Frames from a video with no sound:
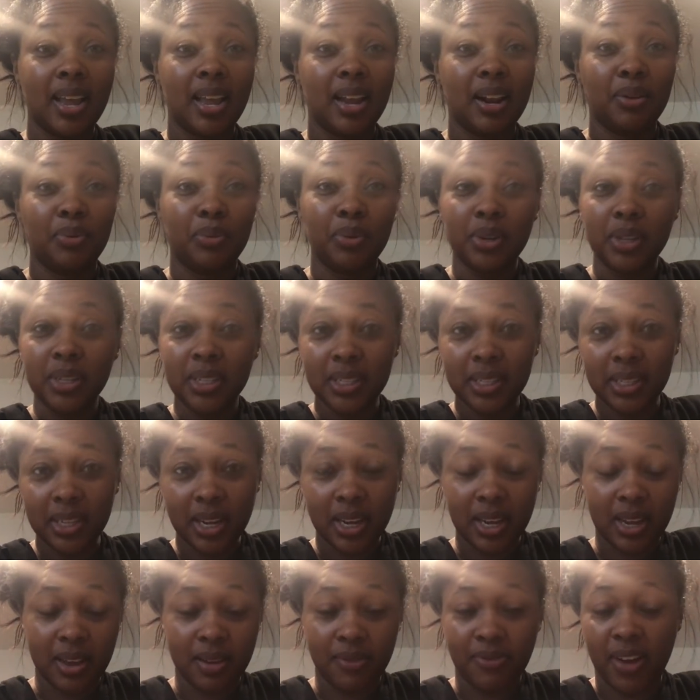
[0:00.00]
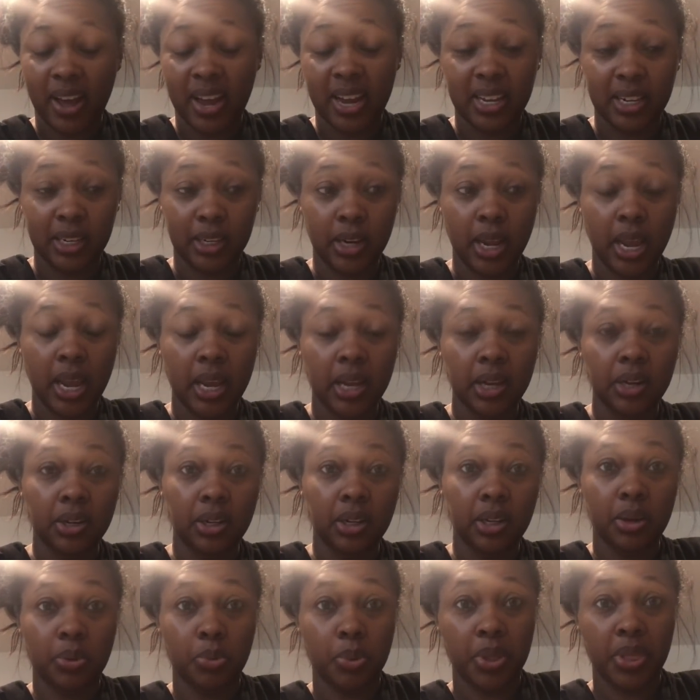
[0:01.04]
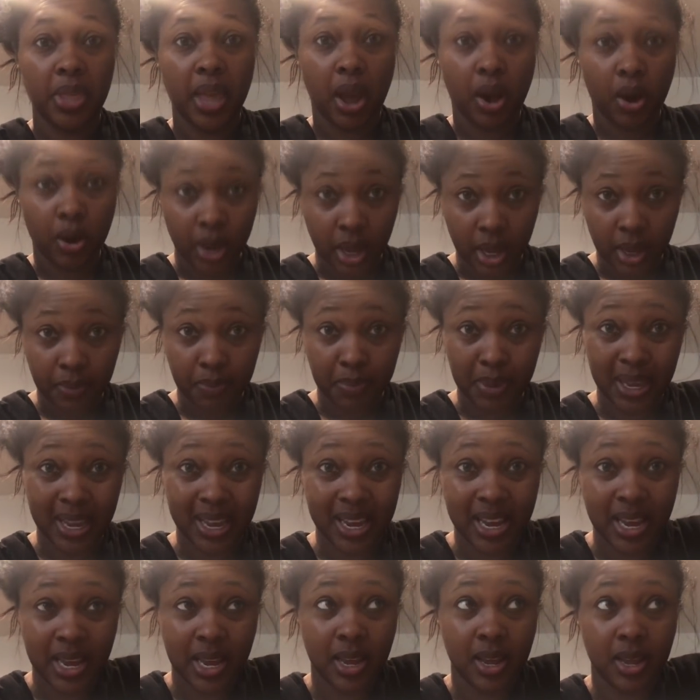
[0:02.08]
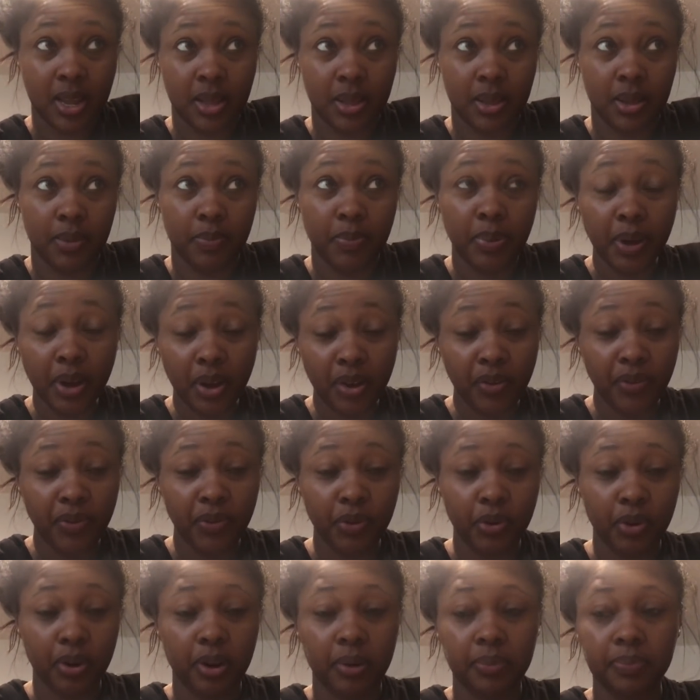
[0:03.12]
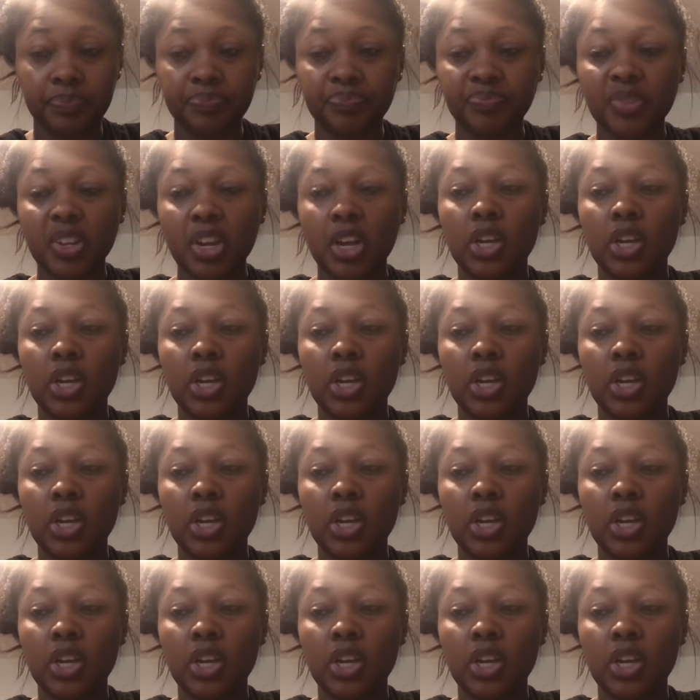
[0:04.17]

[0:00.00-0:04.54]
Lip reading: and I want to see if I can handle it without it being in the pill form.